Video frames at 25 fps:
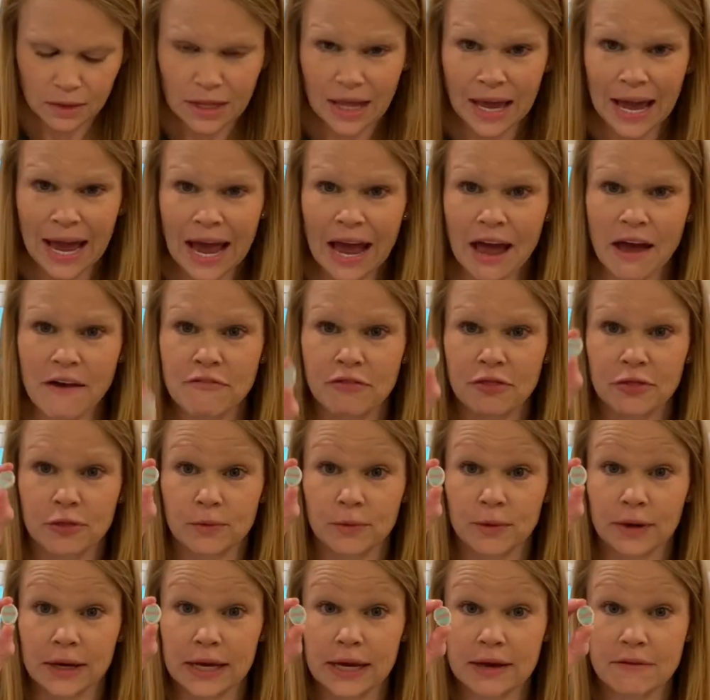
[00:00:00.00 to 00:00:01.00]
I have
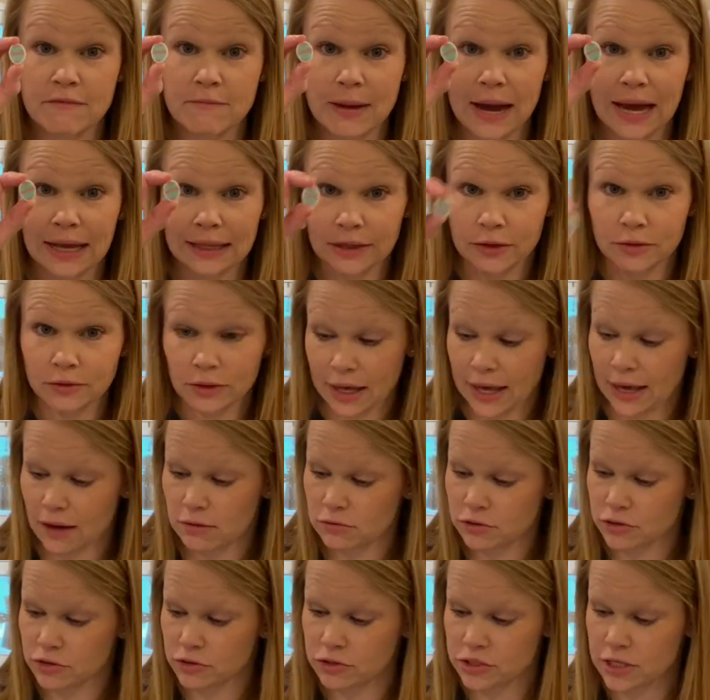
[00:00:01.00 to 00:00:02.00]
3 of my little
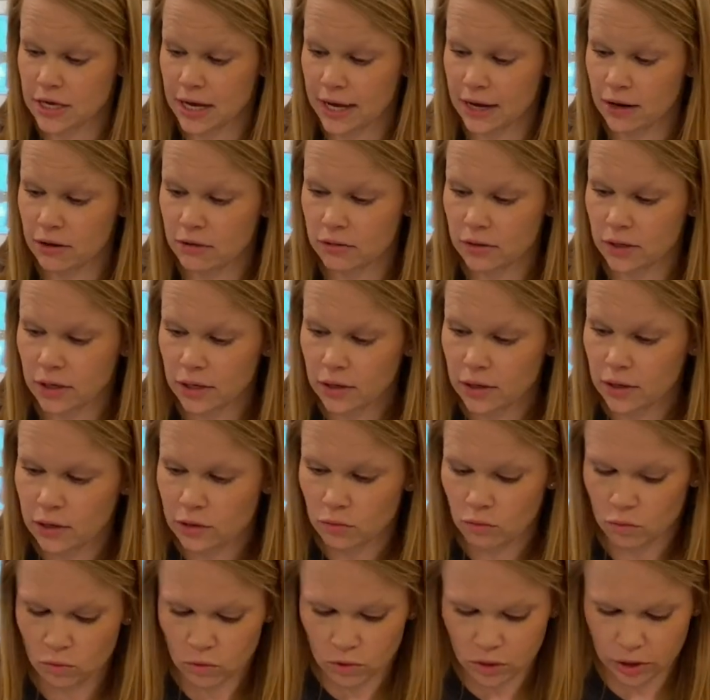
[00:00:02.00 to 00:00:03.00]
counters out.
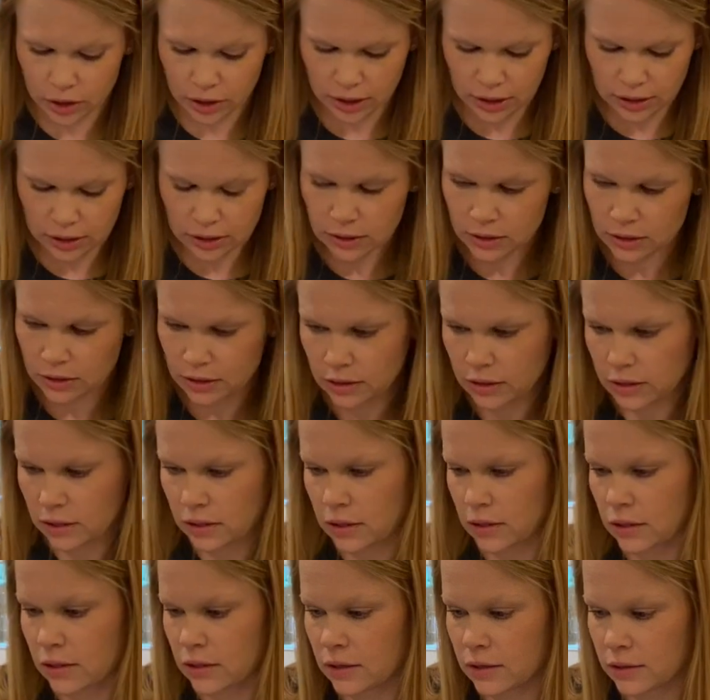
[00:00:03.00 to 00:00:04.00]
1,
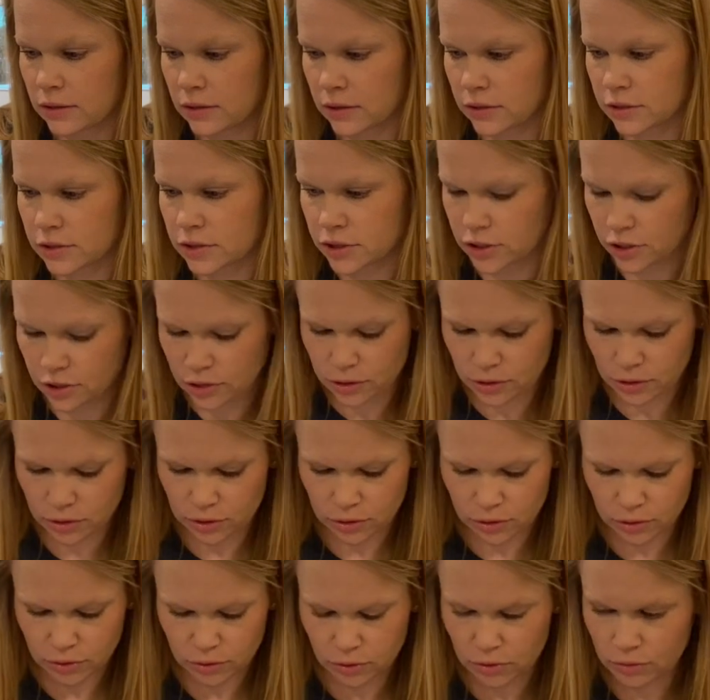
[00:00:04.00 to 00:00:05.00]

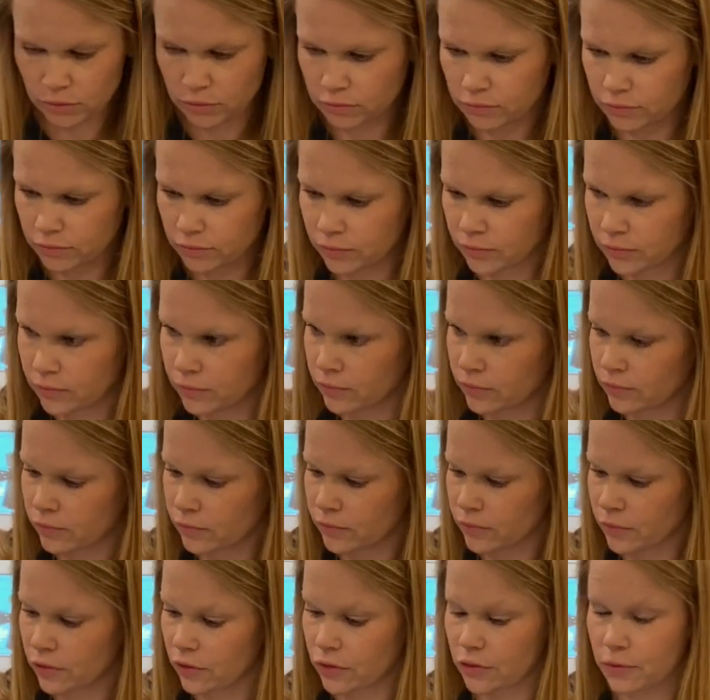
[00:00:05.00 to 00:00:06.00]
2,
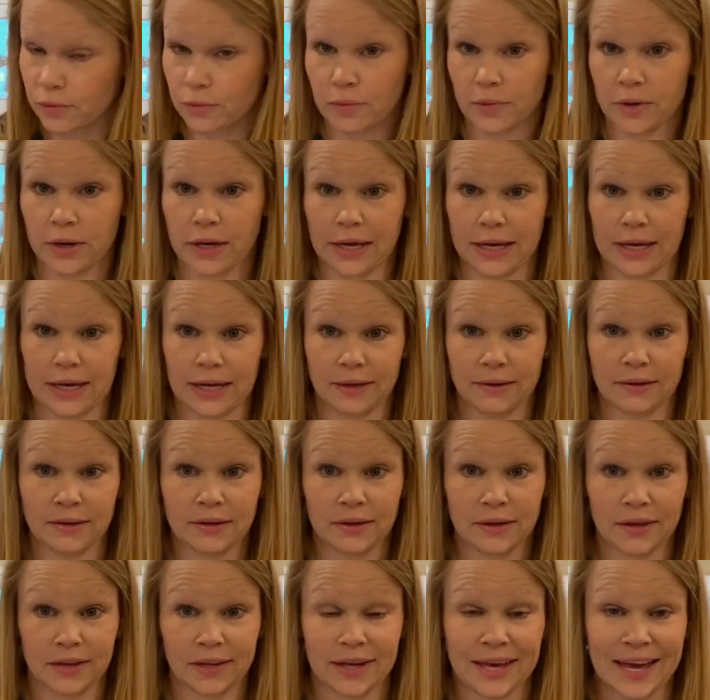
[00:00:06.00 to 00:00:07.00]
3,
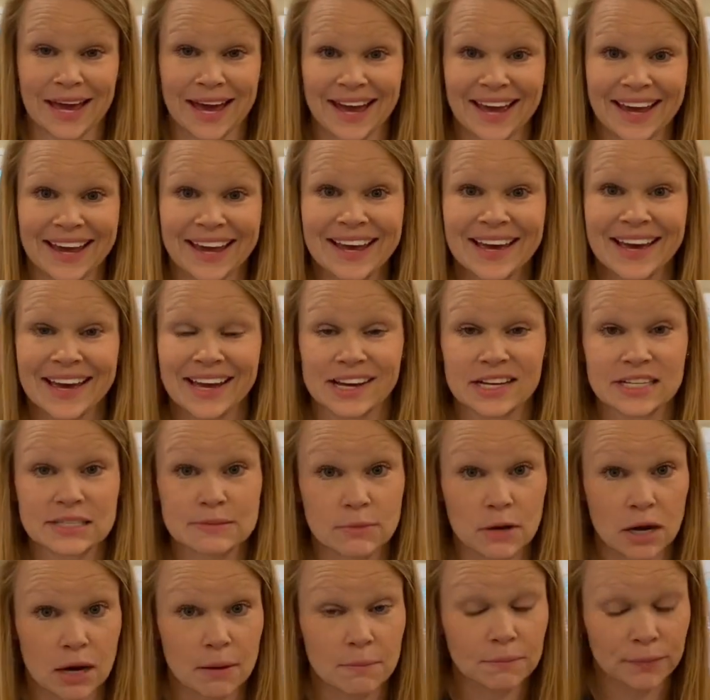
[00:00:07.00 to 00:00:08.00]
okay? Because
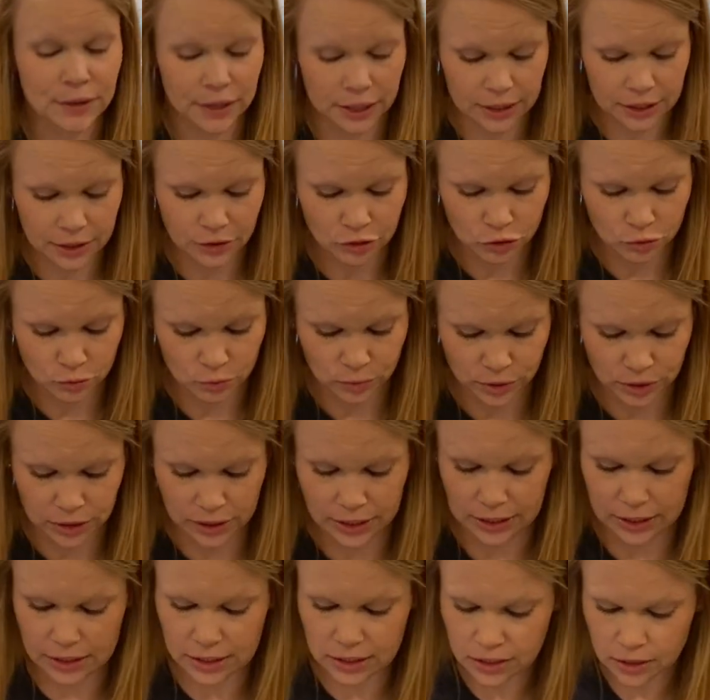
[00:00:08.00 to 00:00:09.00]
Mom planted
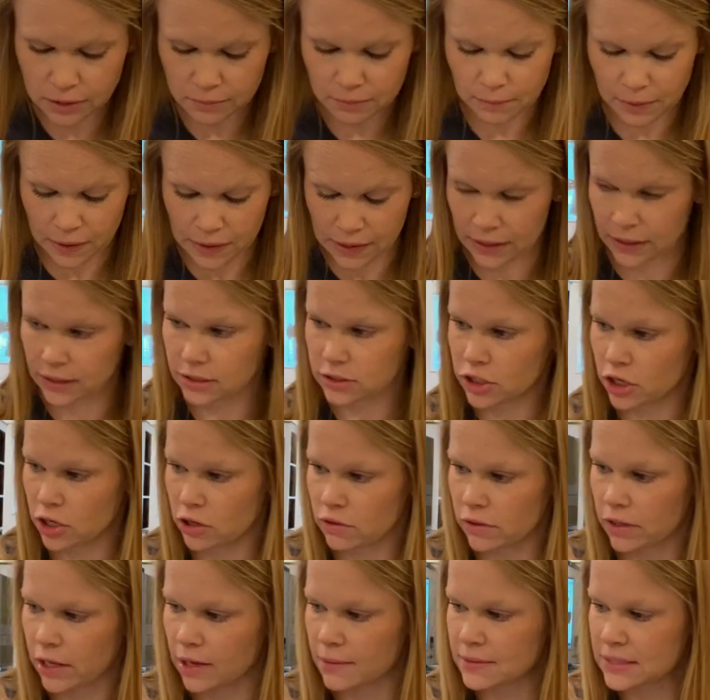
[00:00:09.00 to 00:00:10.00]
3 pink
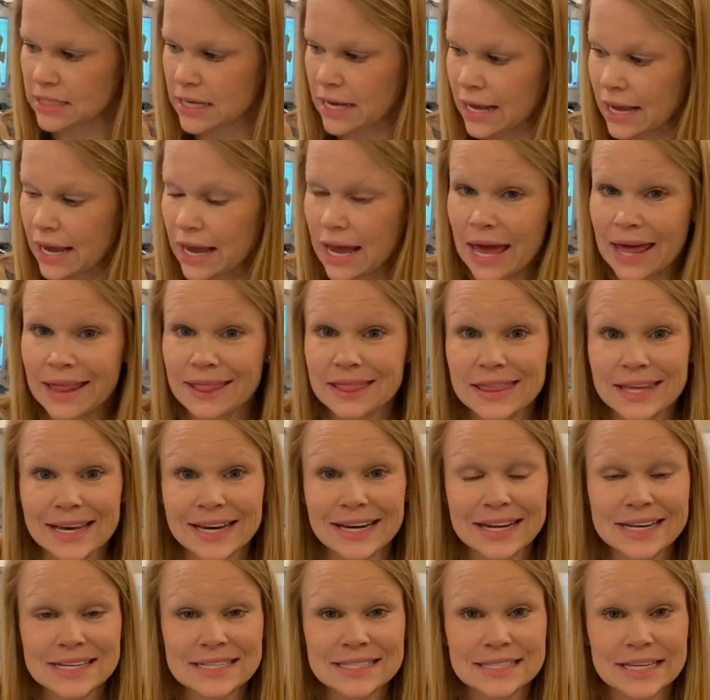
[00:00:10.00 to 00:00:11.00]
tulips. And then
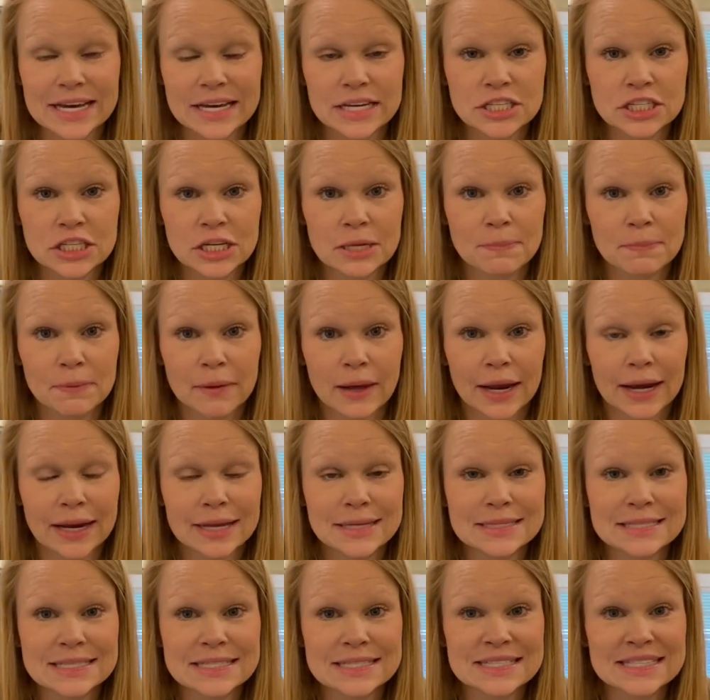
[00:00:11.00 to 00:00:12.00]
it says she
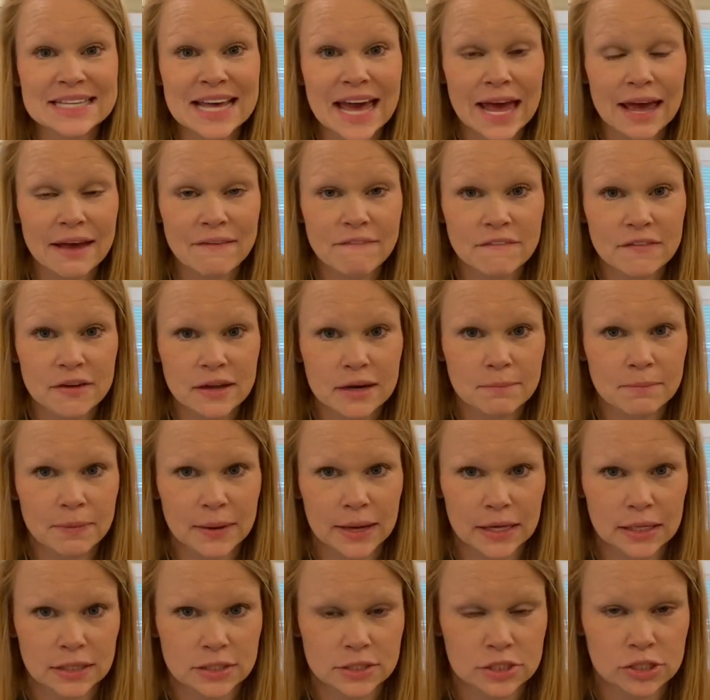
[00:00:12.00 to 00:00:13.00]
planted 7
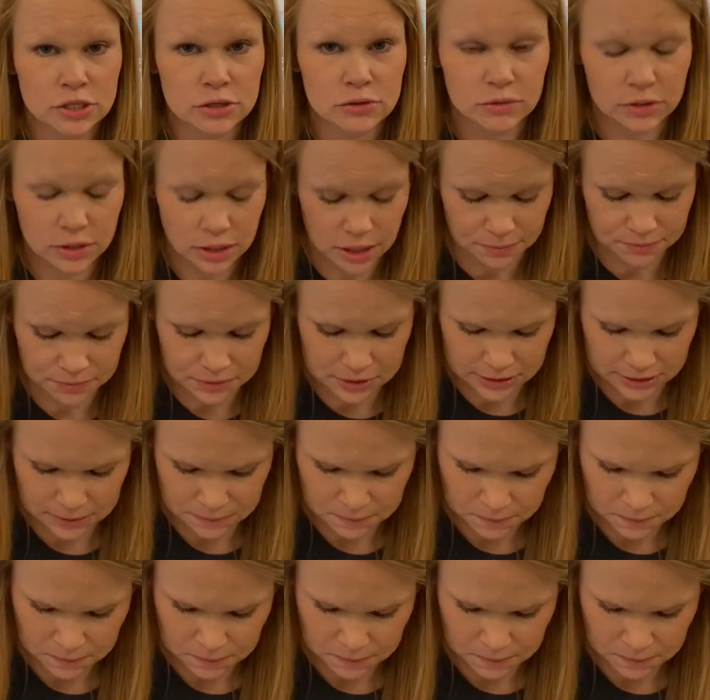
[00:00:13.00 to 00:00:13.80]
pink tulips.